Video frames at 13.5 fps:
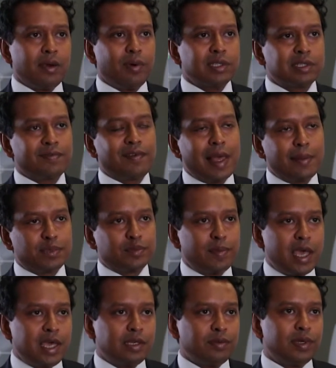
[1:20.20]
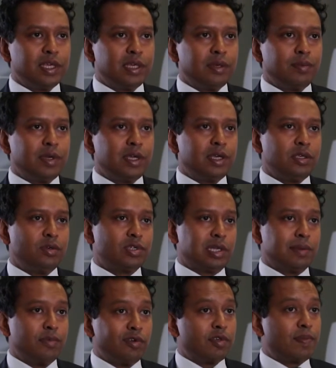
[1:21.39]
Once the flap's made, we
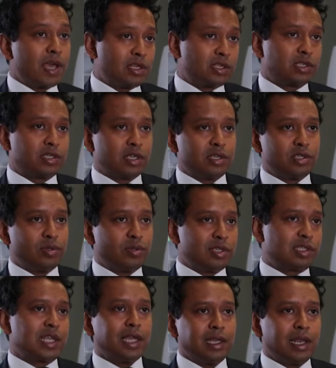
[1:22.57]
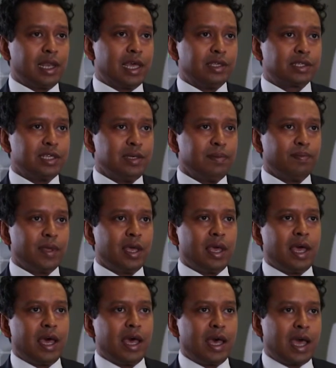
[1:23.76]
usually move the patient to the second laser,
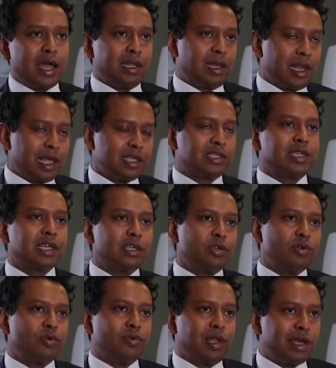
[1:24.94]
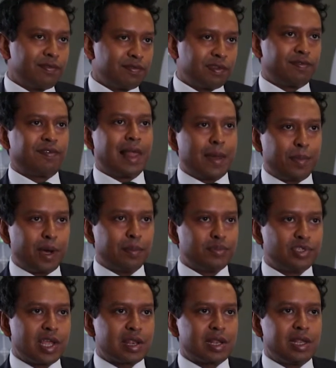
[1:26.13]
and in LASIK you lift the flap up
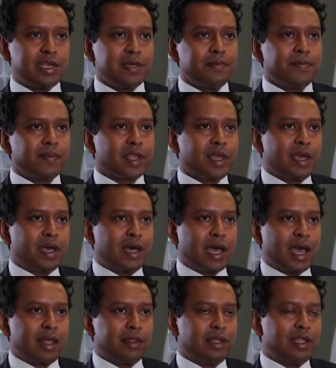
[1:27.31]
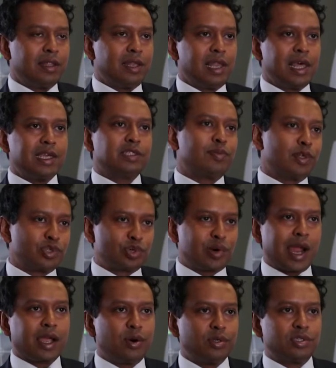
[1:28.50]
gently, and then the laser will
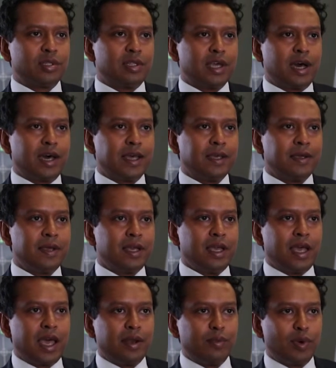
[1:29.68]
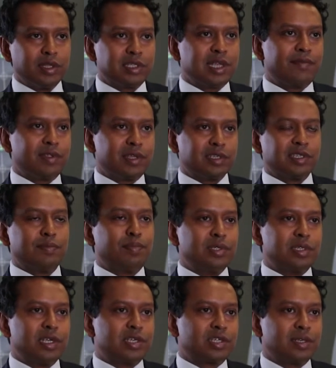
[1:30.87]
track onto the eye, and once everything's in
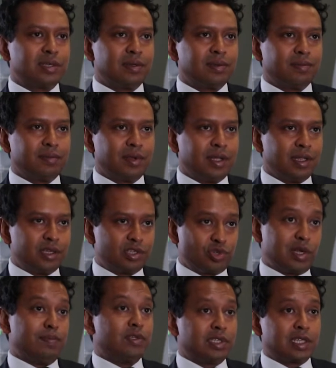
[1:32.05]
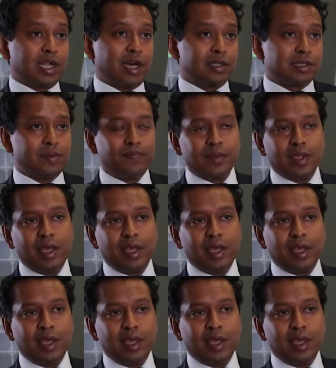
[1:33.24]
position, the treatment starts.